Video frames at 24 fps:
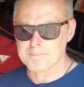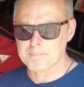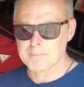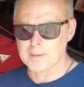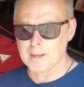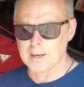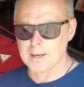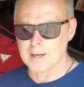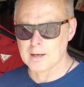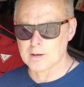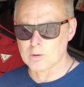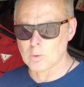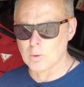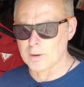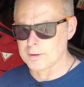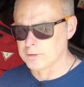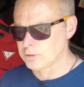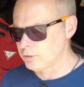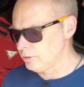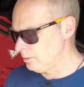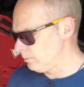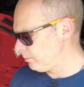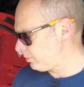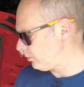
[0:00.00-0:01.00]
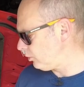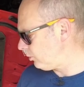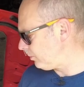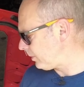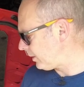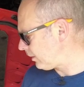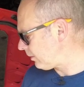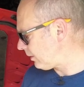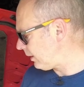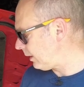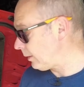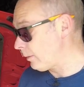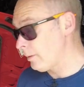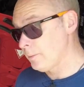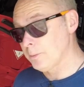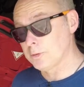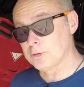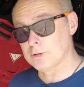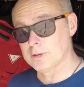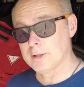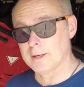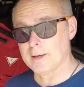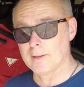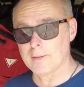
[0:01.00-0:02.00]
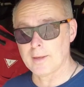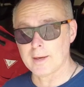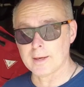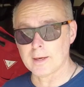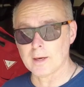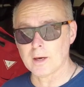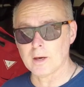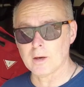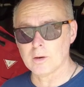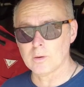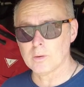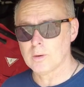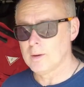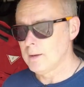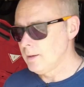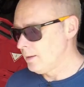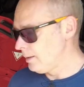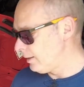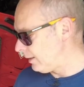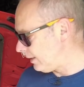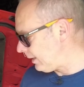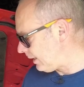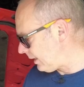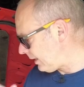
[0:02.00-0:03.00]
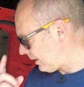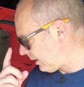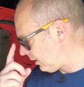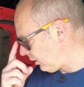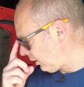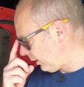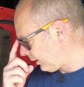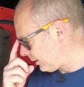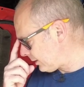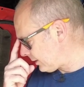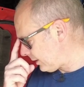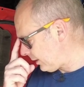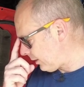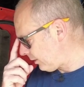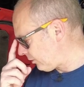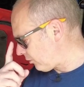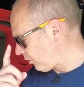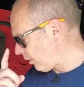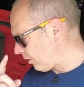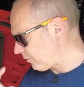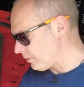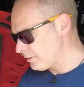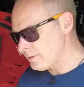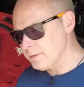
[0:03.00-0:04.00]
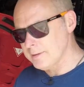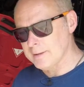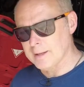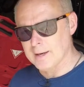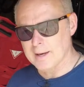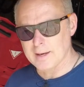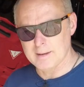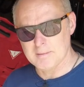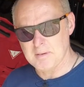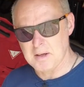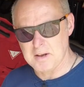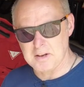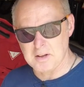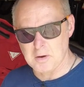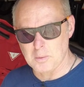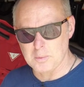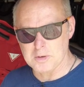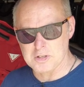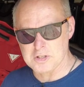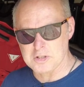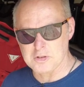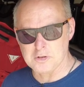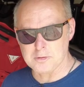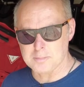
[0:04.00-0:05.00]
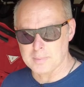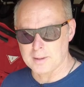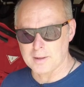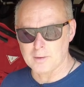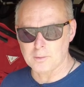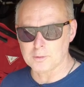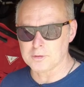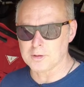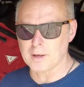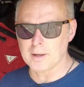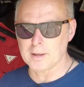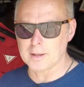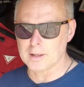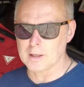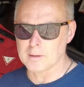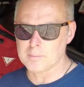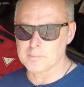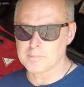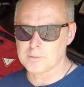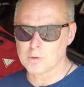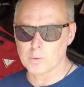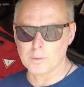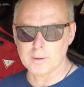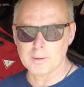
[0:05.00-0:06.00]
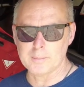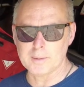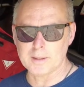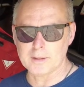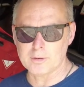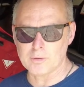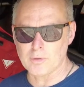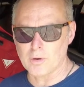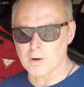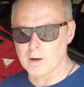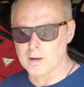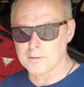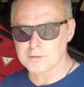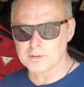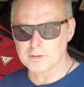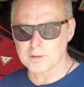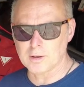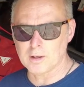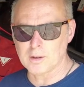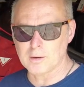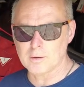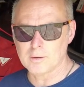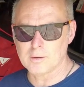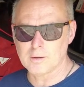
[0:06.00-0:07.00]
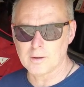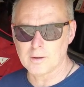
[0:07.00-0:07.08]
they are quite simple, but anyway, we'll see how they go. Like I said, I drove it today, had no issues, but it was only a 20-minute drive, so